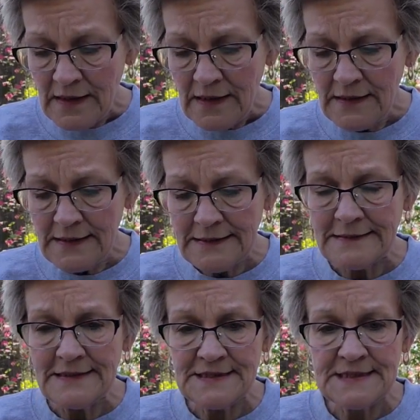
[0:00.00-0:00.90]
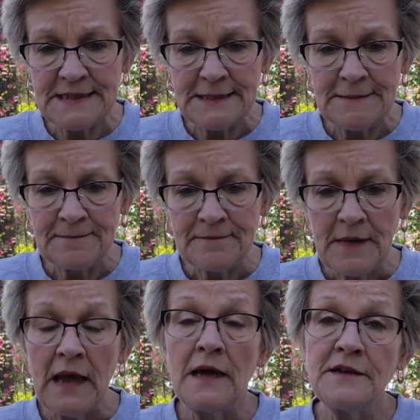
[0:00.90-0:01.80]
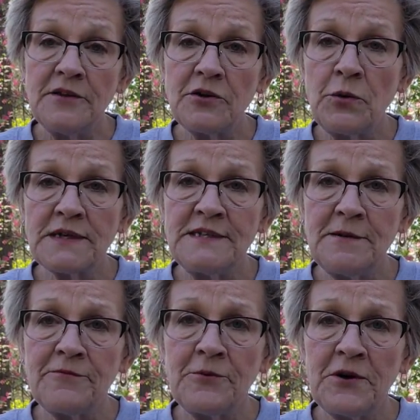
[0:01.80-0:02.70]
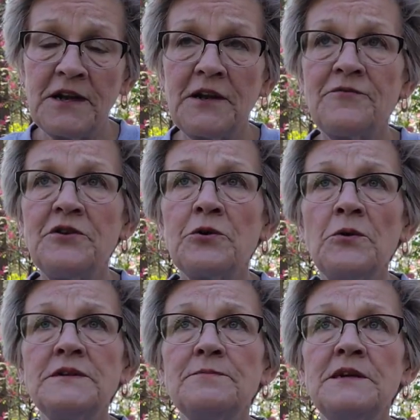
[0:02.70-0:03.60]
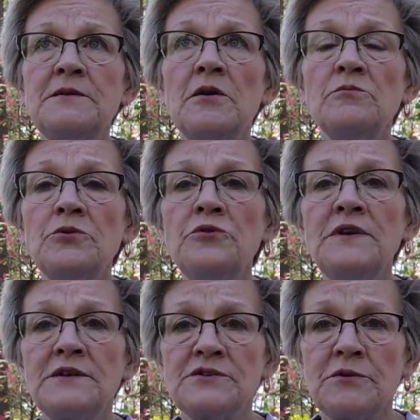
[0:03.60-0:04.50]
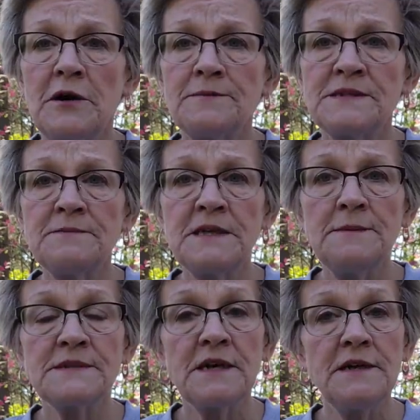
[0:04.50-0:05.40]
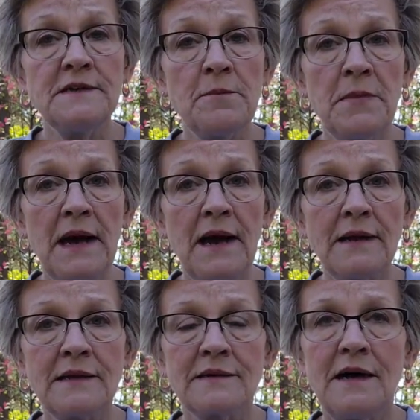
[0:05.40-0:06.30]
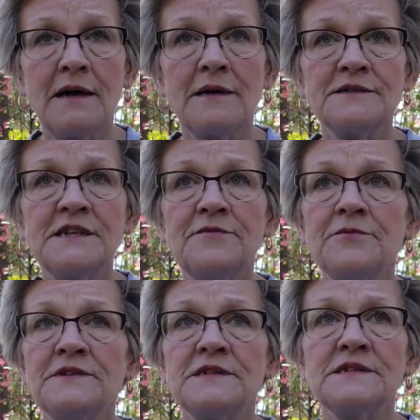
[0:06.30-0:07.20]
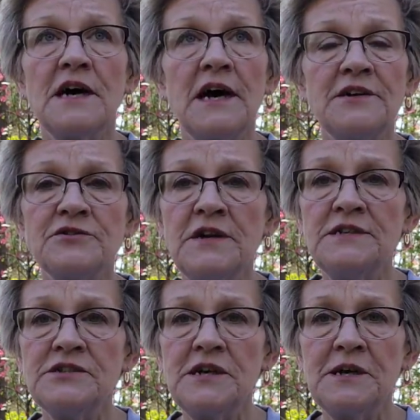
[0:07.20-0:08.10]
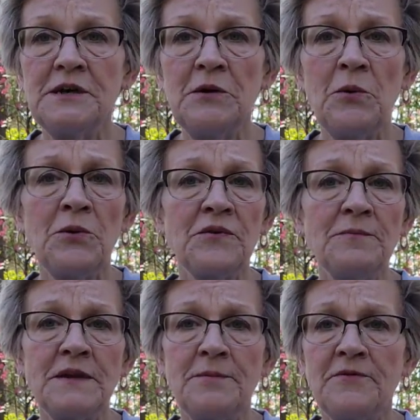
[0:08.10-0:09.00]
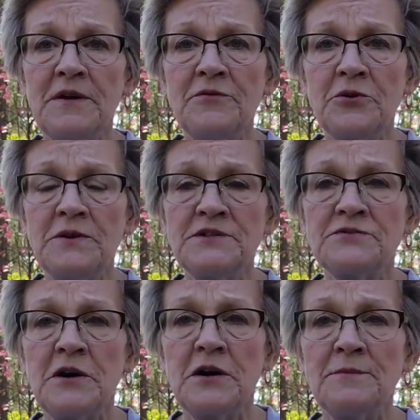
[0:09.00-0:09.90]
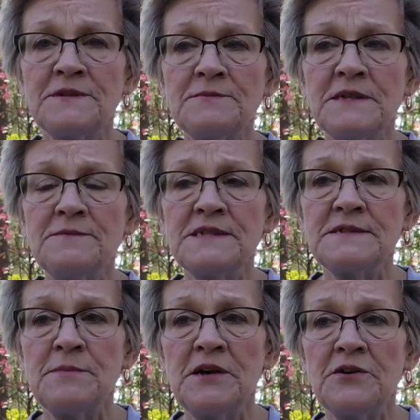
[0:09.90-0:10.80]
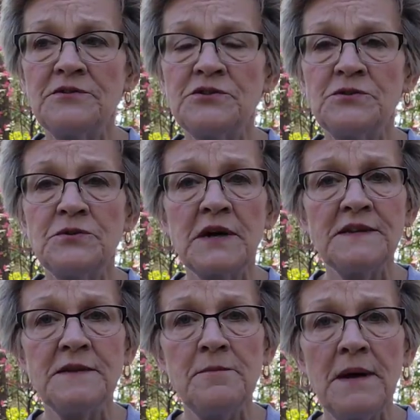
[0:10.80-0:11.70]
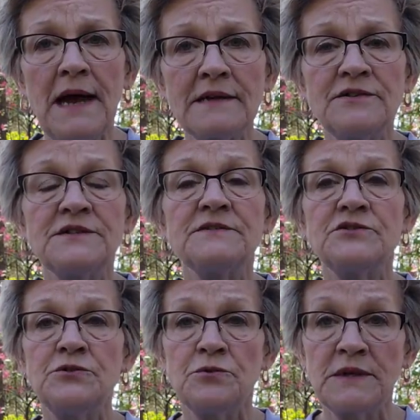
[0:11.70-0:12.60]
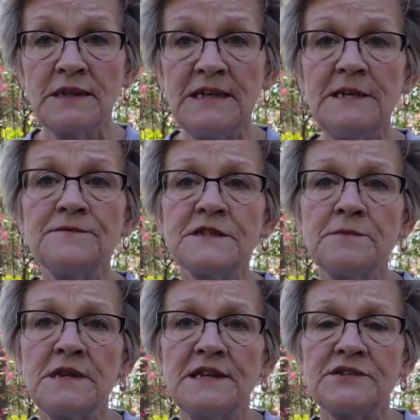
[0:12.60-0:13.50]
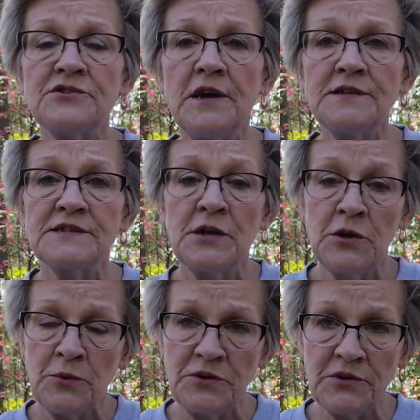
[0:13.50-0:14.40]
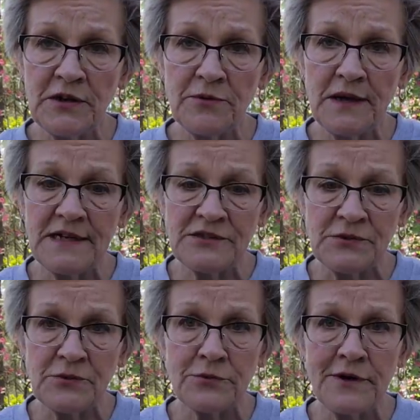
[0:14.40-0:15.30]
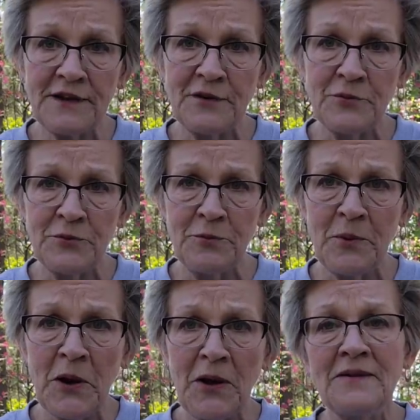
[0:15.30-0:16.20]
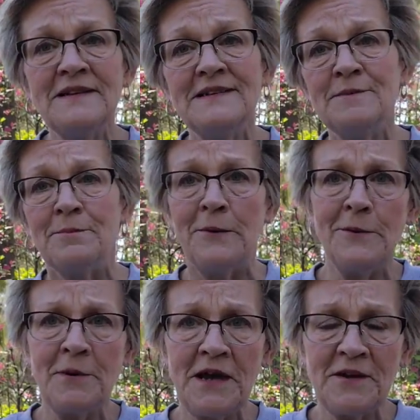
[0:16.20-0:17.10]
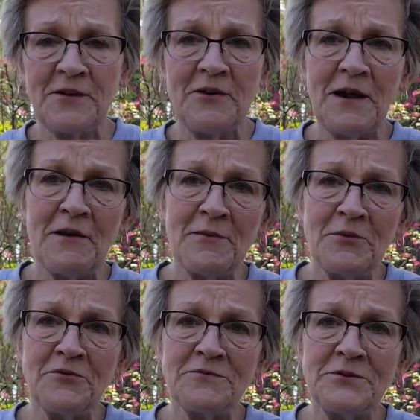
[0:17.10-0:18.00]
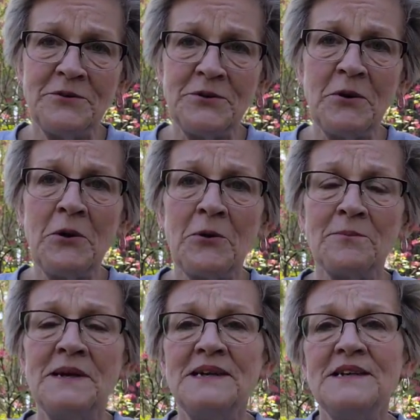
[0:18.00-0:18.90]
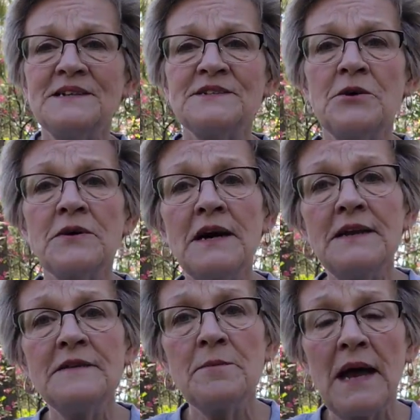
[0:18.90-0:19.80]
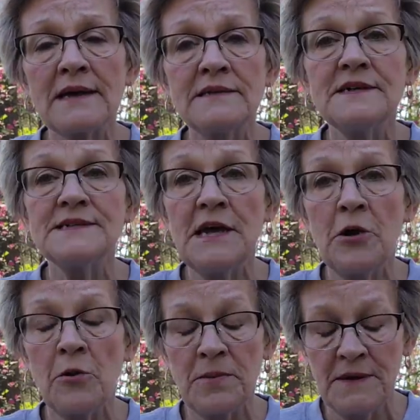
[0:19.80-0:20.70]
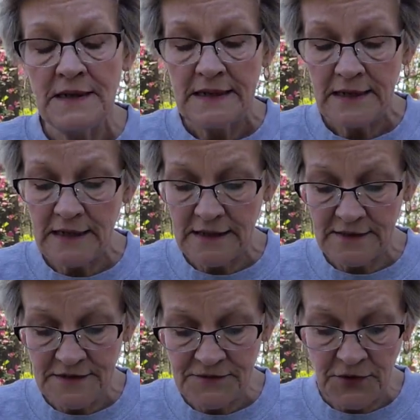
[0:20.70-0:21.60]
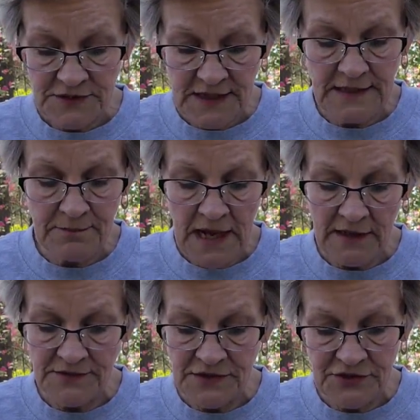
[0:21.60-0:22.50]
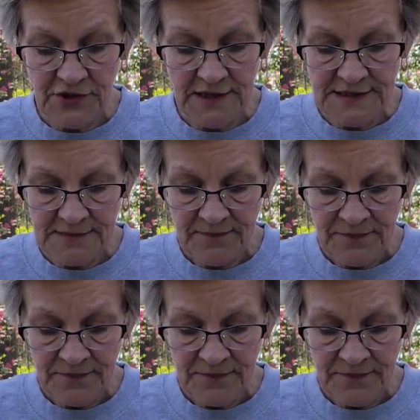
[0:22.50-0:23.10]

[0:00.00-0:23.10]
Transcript: Let's see. Another quick tip for you, if you're going to be moving shrubs, sometimes cutting them back, say for instance a hydrangea or some type of evergreen shrub, sometimes it's better to cut them back to relieve some of that stress when you get ready to wreck their root ball, pull them out of the ground and move them to a new home. So cutting them back does help as far as cutting back on the stress.